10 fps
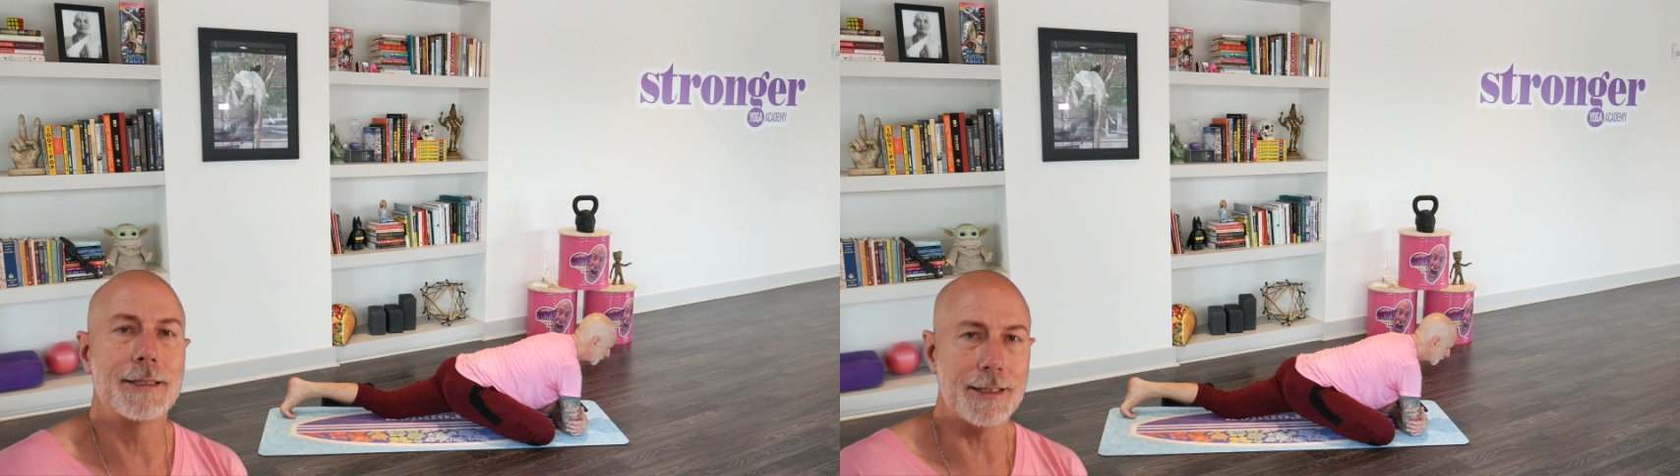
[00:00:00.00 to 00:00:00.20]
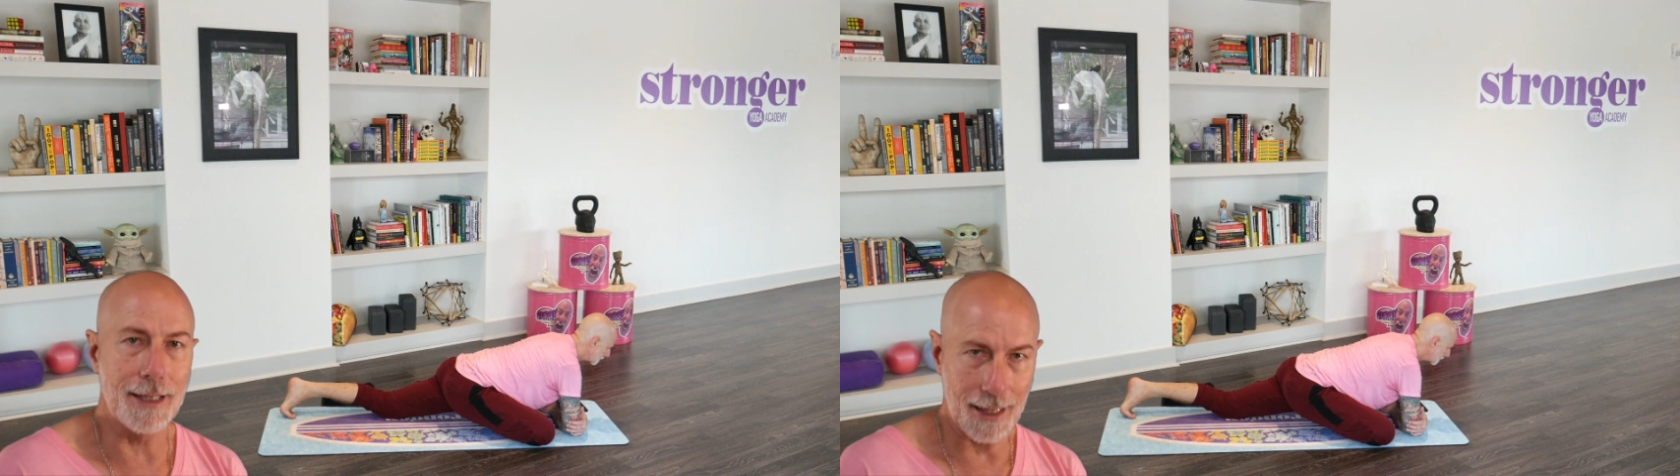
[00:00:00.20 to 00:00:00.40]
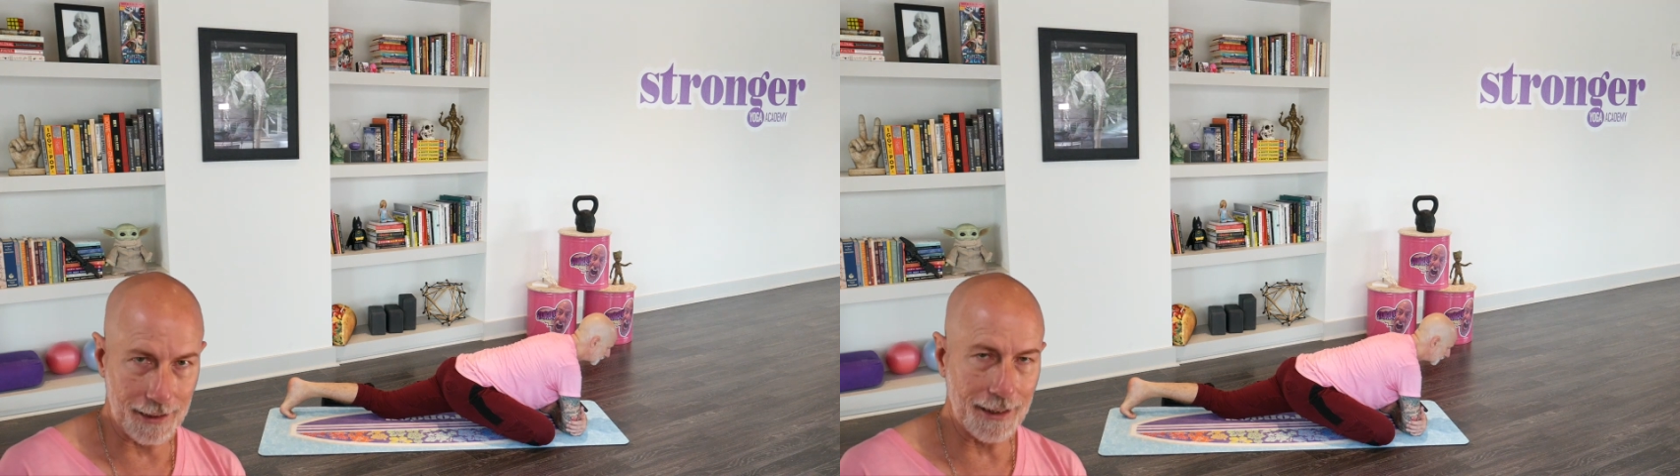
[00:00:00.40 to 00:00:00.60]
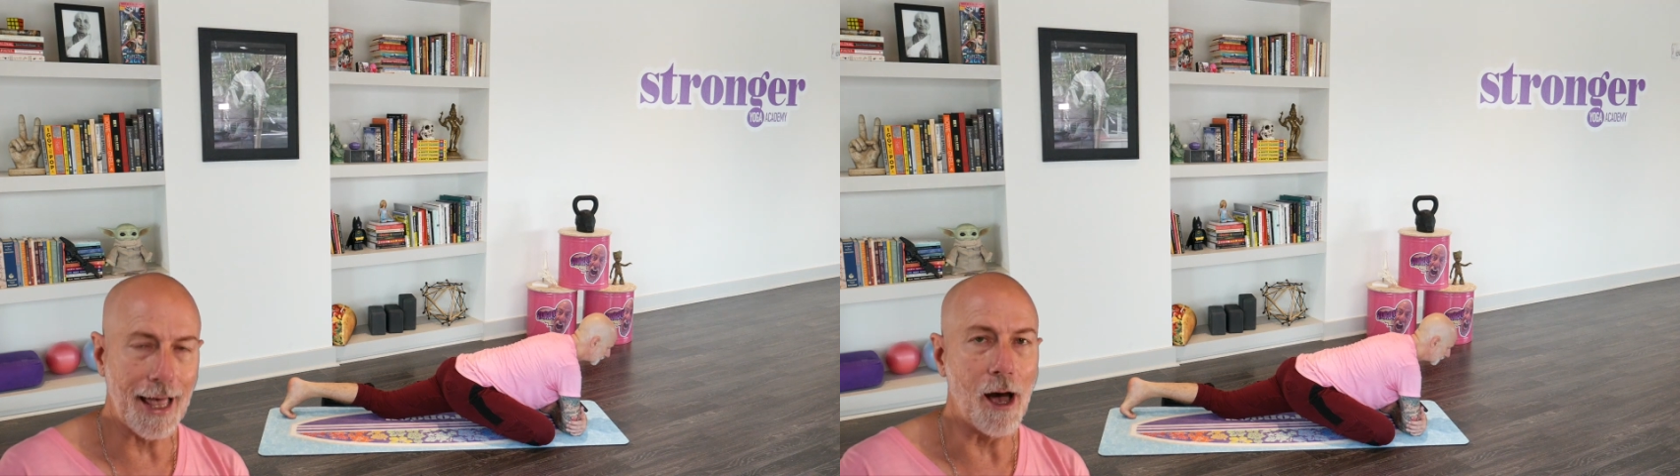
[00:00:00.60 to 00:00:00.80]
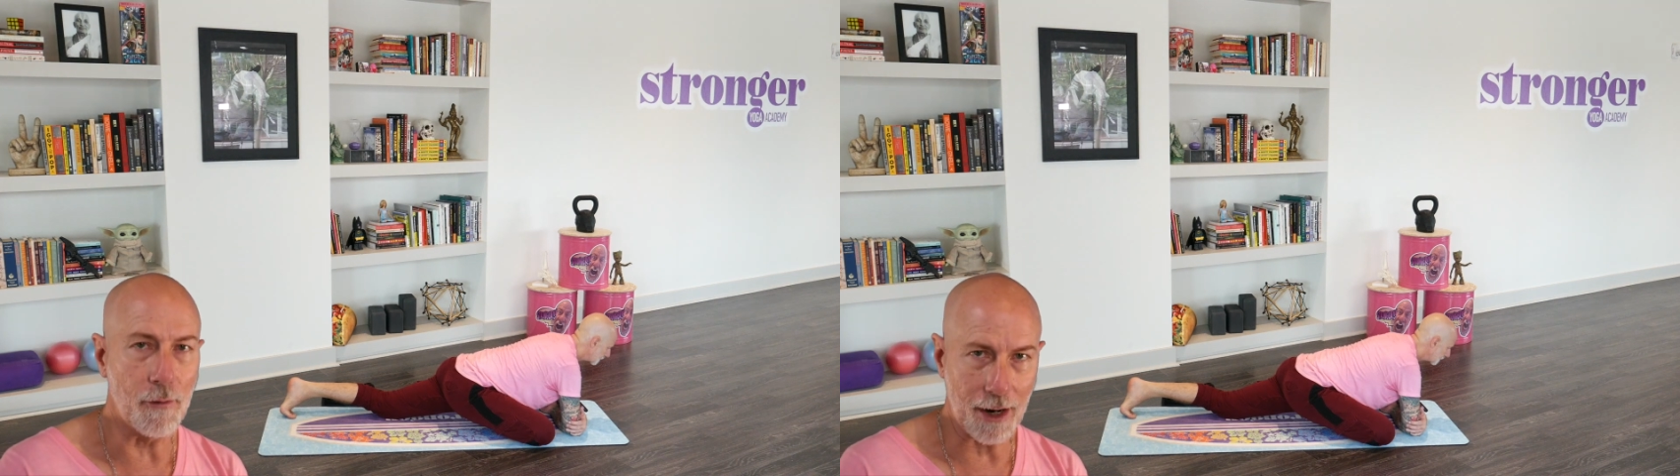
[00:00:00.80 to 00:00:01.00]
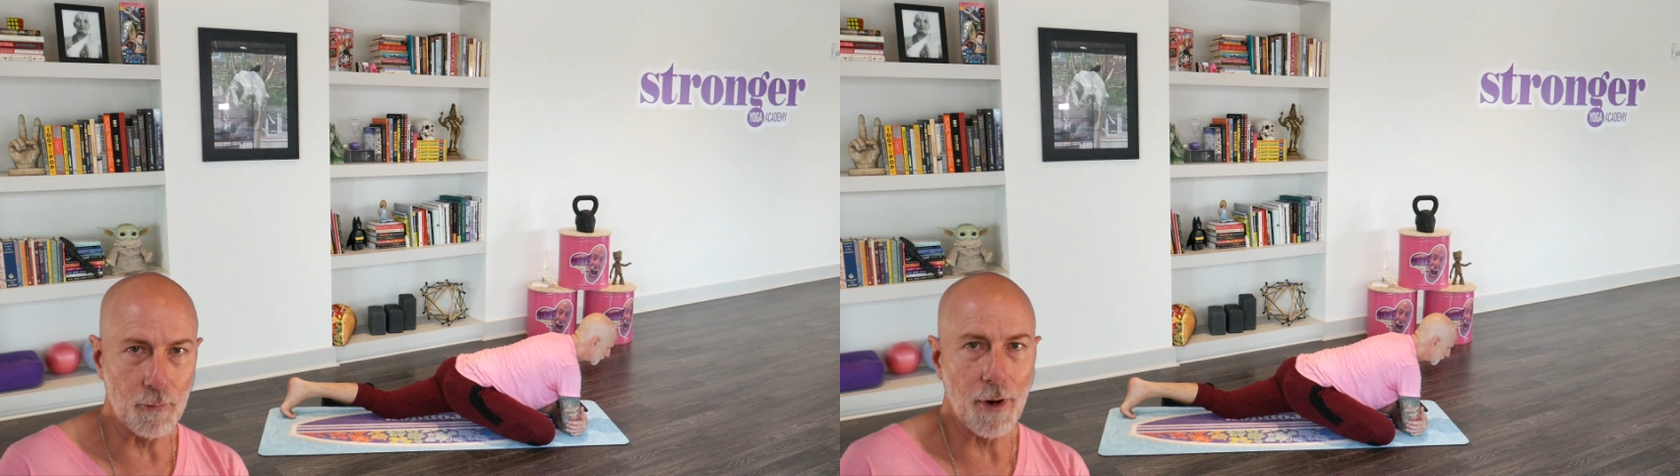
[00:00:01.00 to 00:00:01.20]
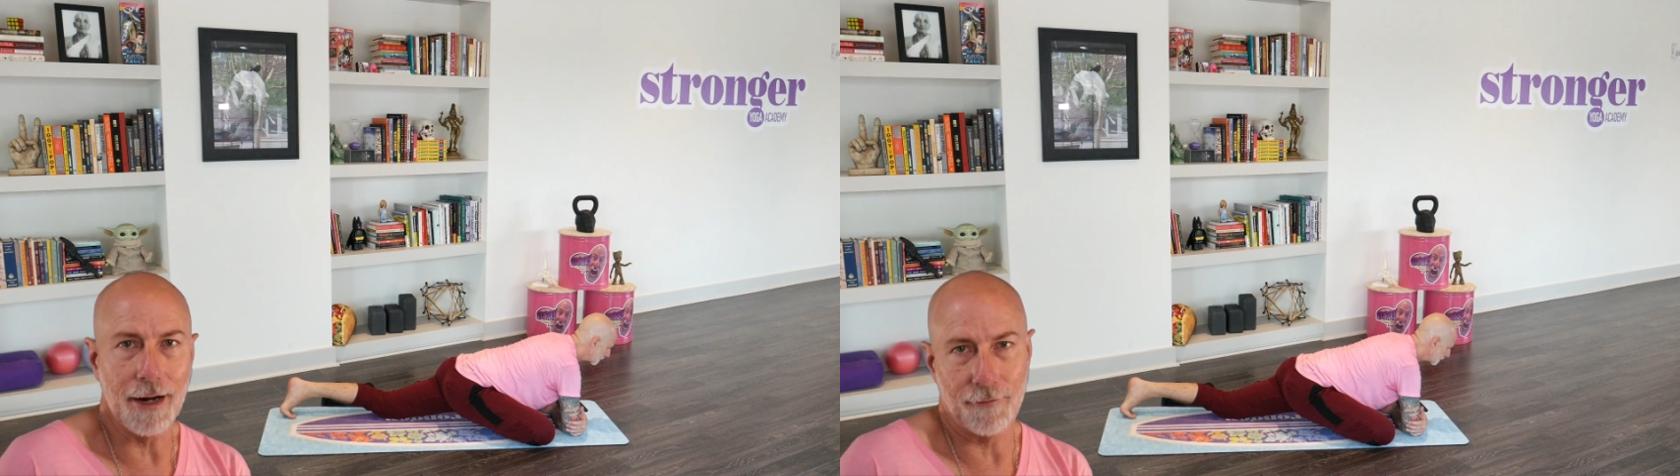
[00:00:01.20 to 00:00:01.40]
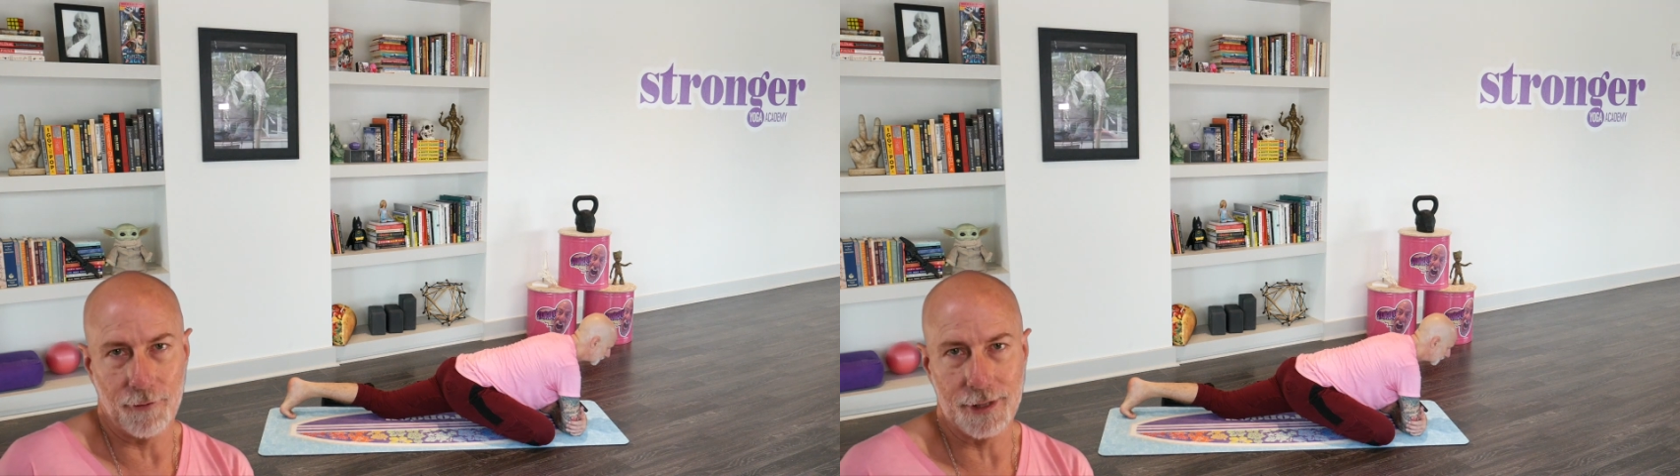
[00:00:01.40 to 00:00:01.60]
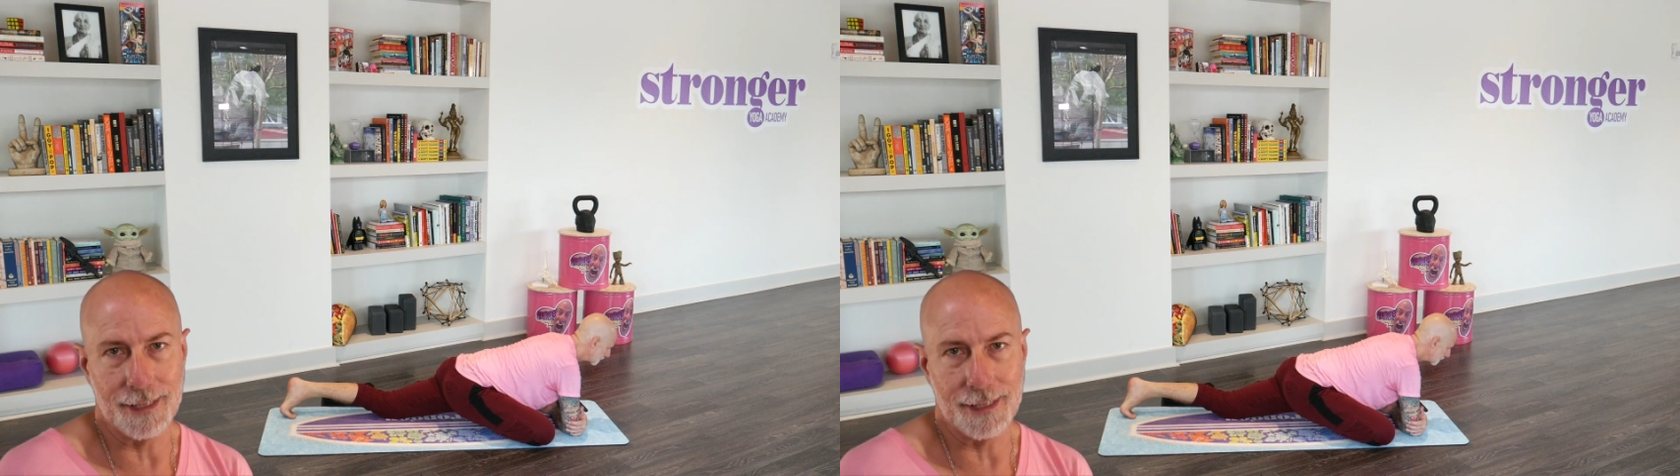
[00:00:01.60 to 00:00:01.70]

allow that right foot